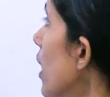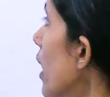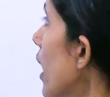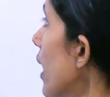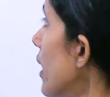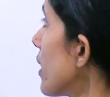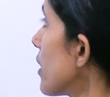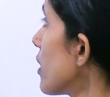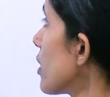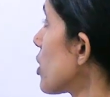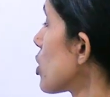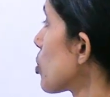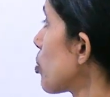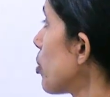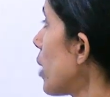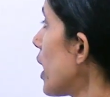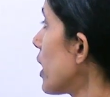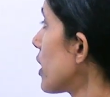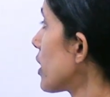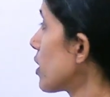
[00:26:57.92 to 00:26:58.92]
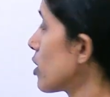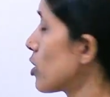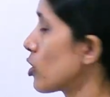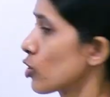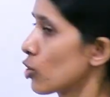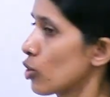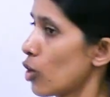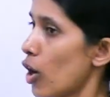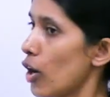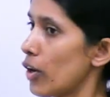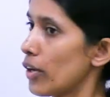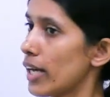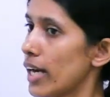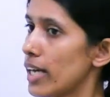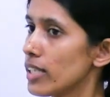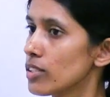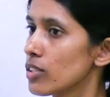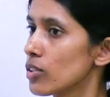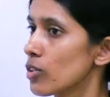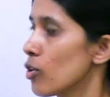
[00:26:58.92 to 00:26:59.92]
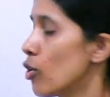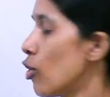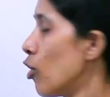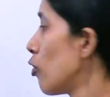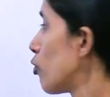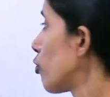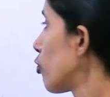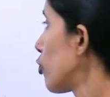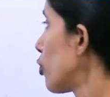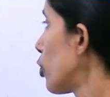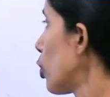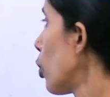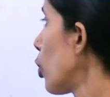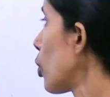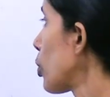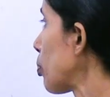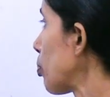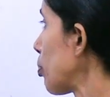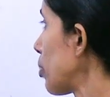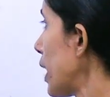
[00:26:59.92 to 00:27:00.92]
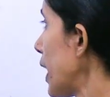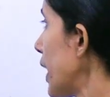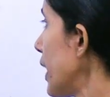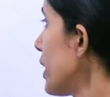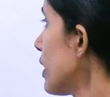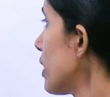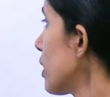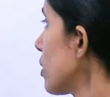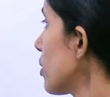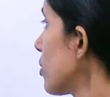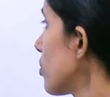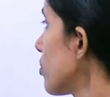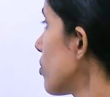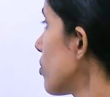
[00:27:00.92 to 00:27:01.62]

and this part is called as floor plate,